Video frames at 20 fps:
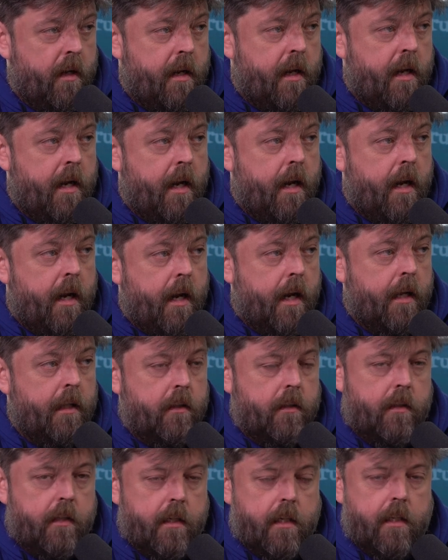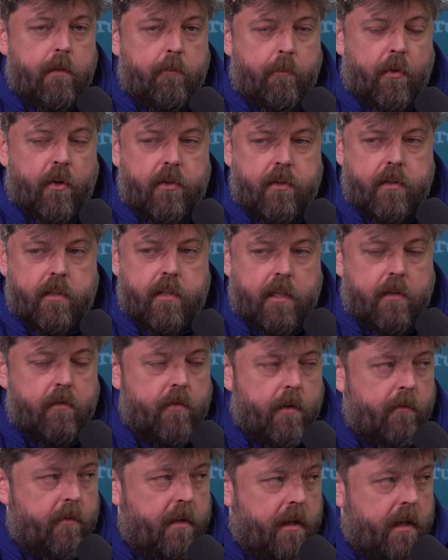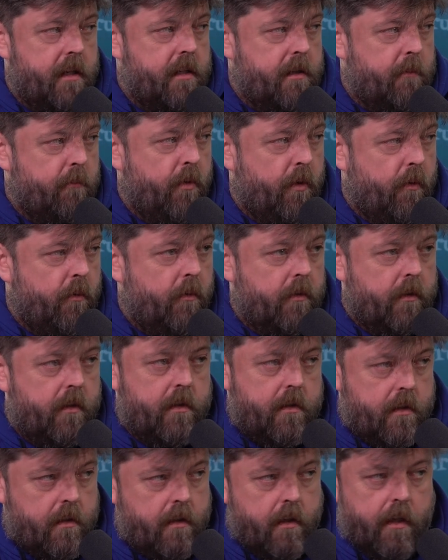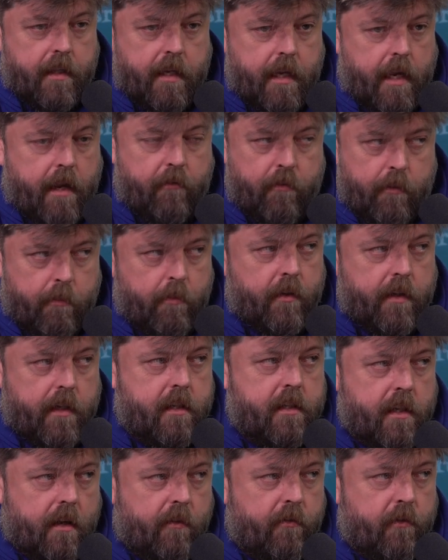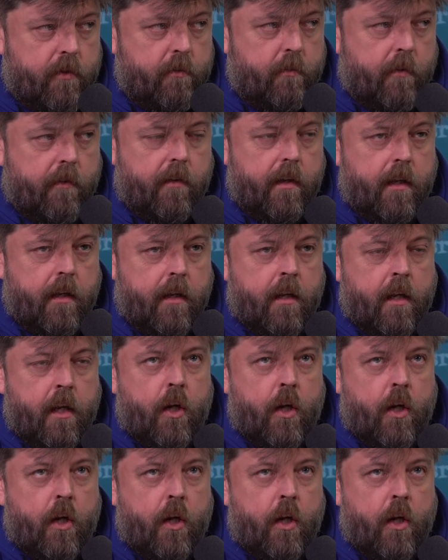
Yeah. And the imposter syndrome thing is important, because I think everybody suffers with it.